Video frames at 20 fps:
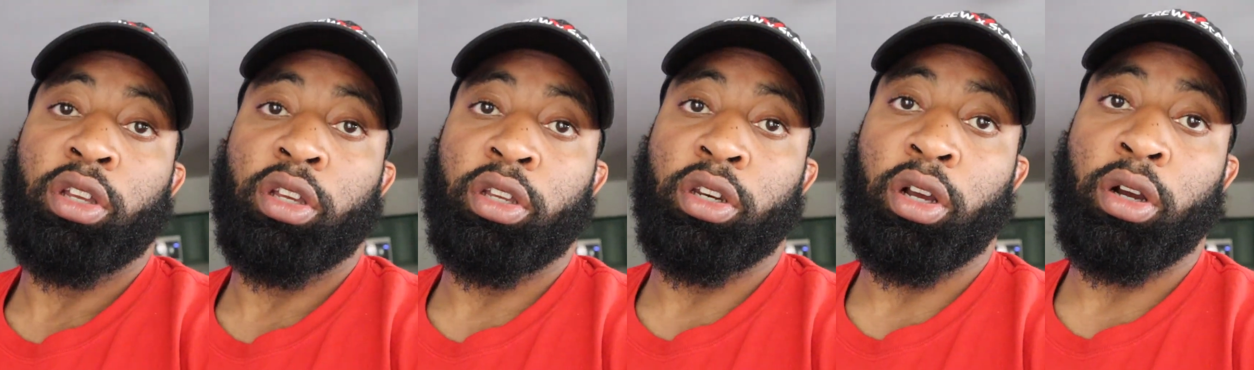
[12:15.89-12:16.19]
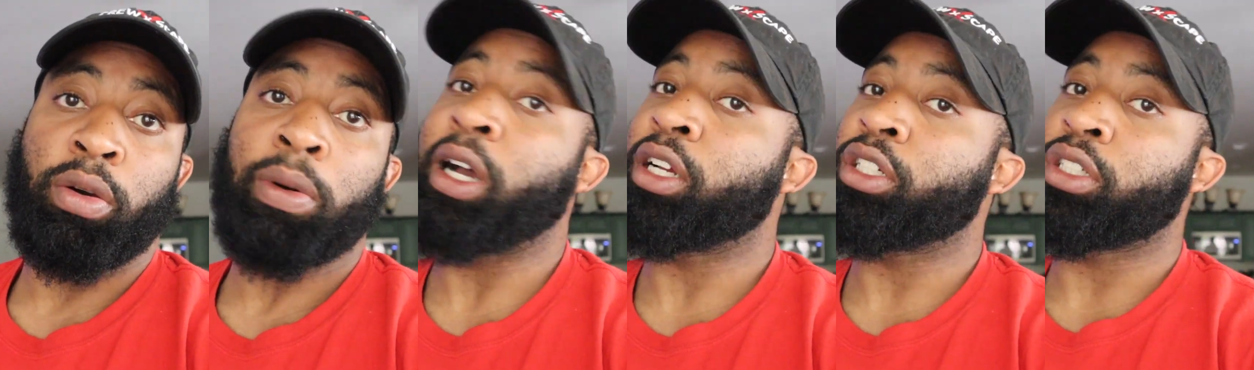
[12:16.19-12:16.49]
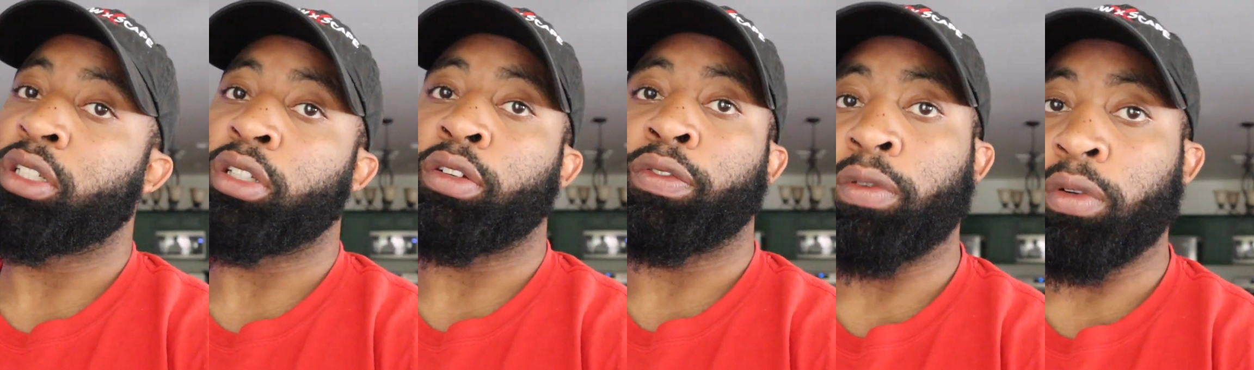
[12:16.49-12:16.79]
you know, while
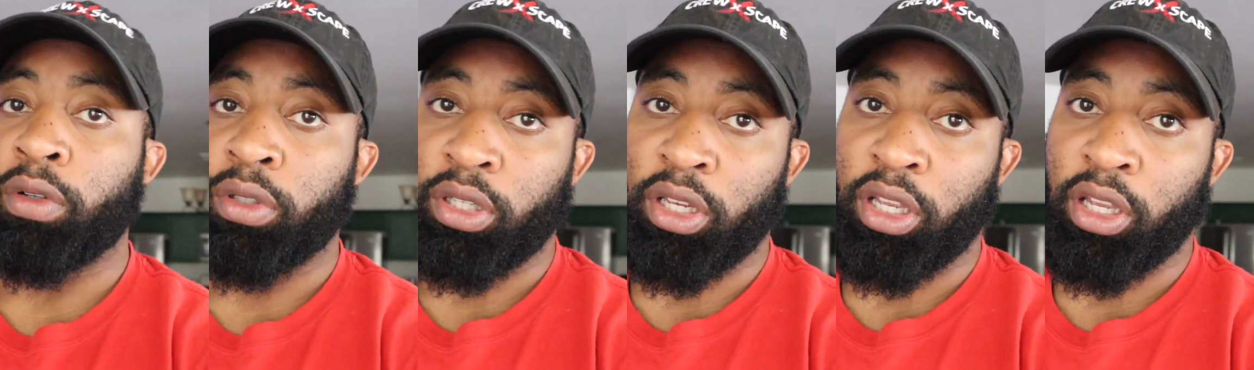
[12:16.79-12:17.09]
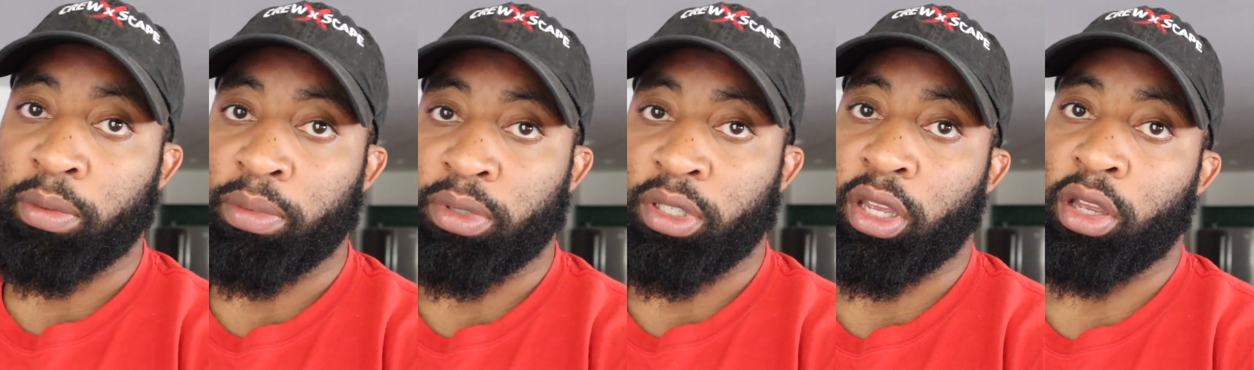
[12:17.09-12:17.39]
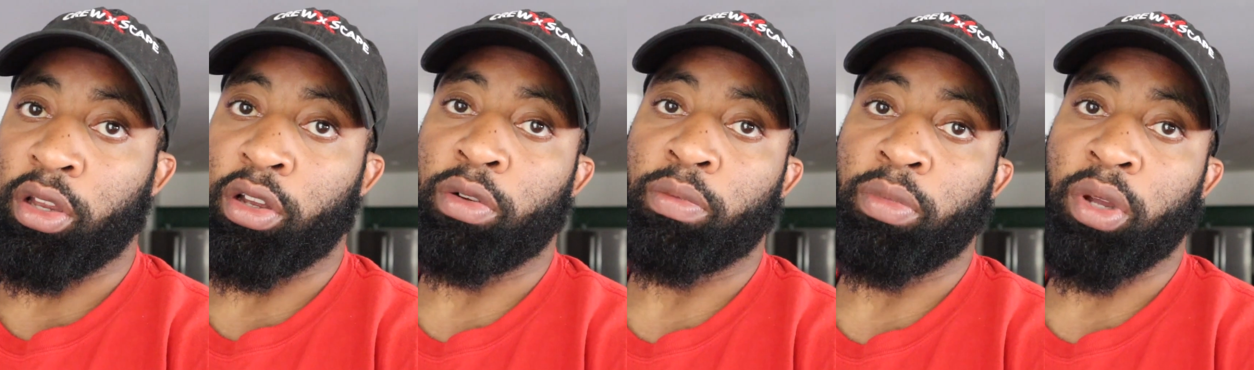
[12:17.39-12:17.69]
she's a full-time
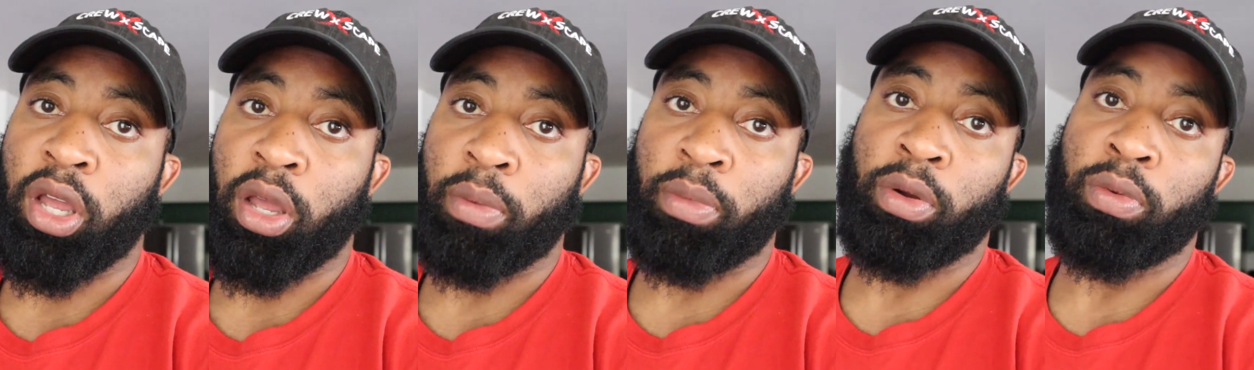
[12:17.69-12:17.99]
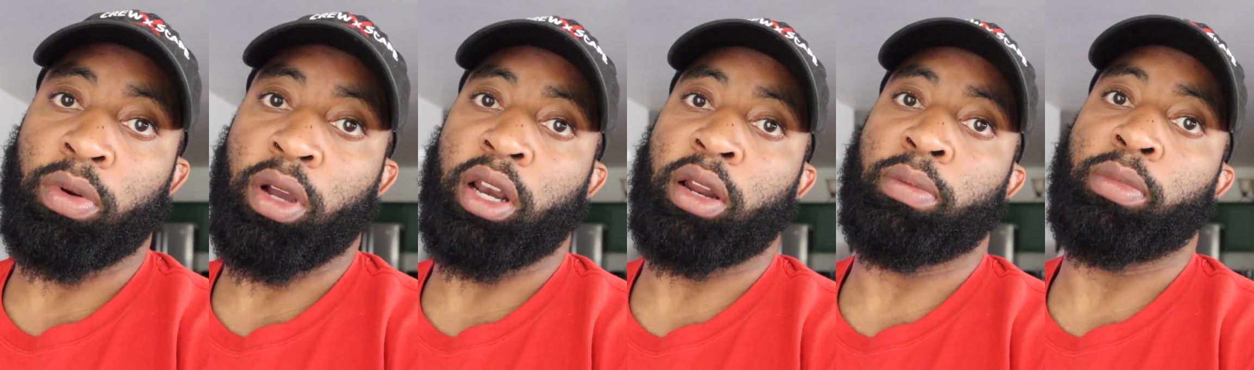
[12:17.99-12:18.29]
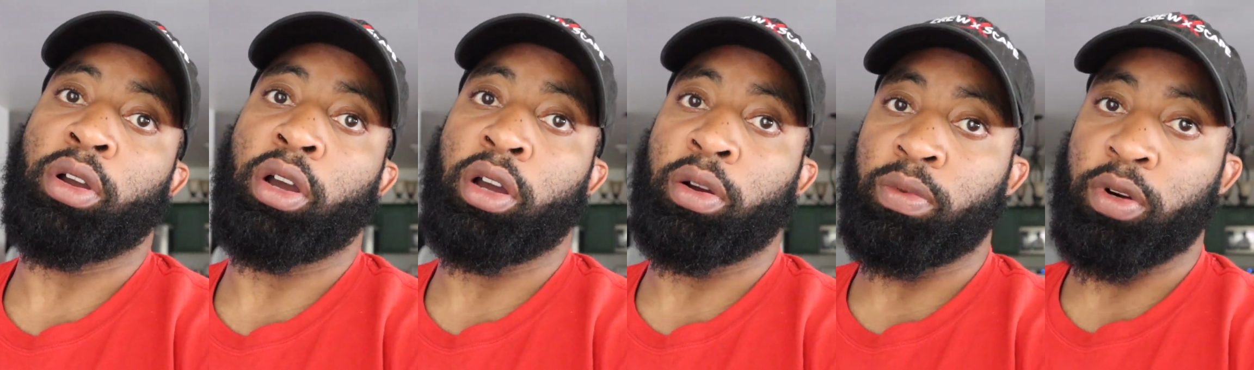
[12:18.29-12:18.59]
stay-at-home mom and while
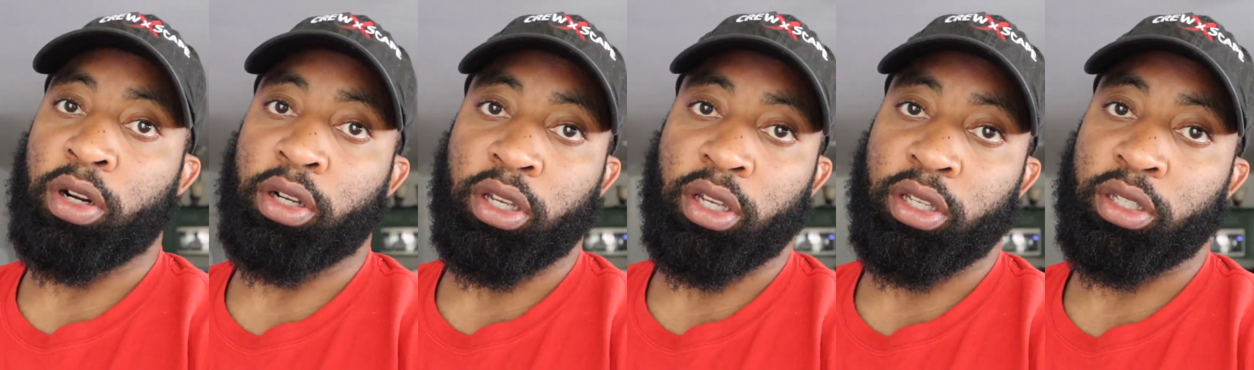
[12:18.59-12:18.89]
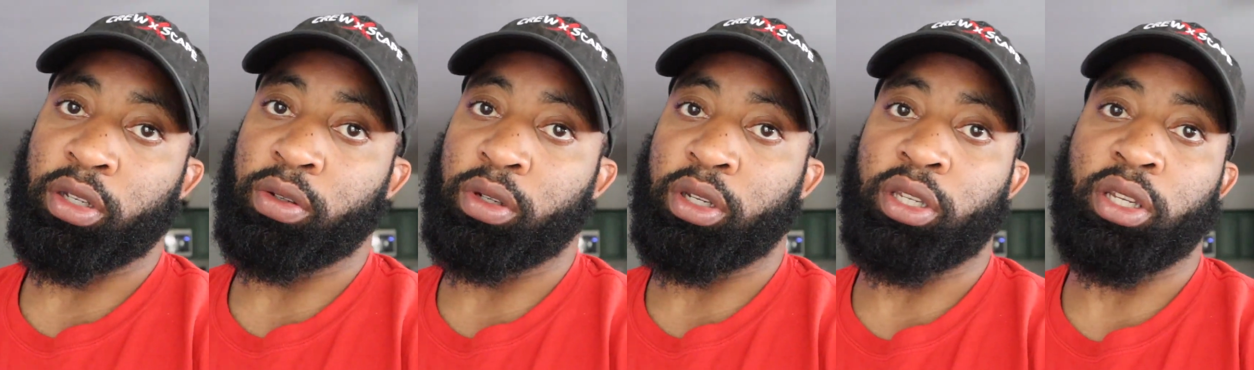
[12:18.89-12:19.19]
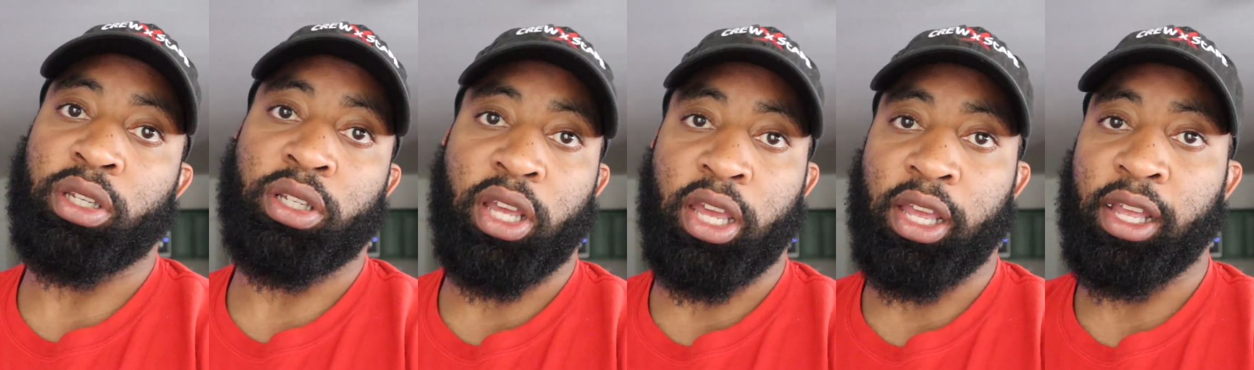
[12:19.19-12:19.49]
I'm gone working. So
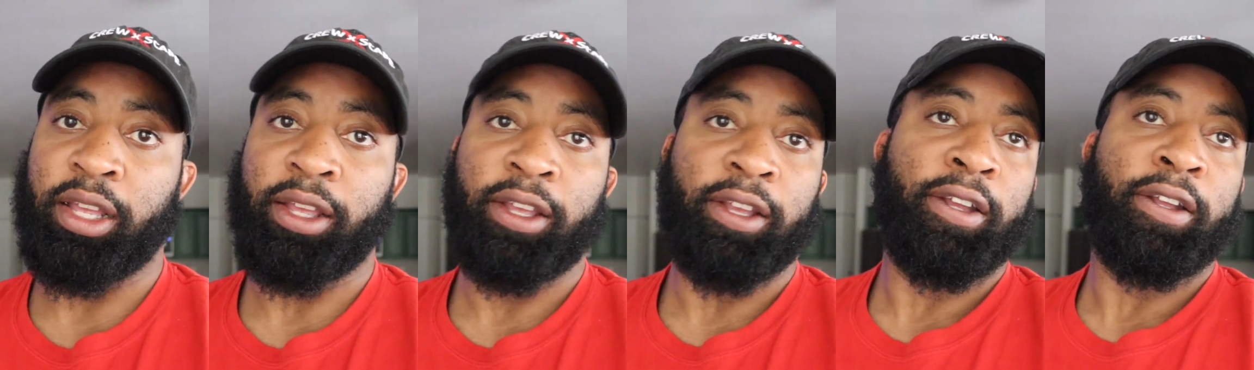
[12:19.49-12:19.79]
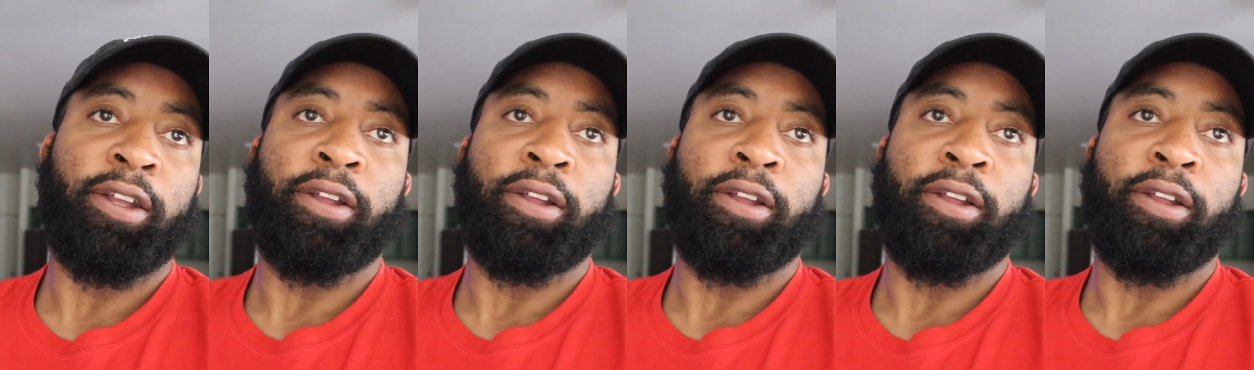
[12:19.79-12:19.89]
this is like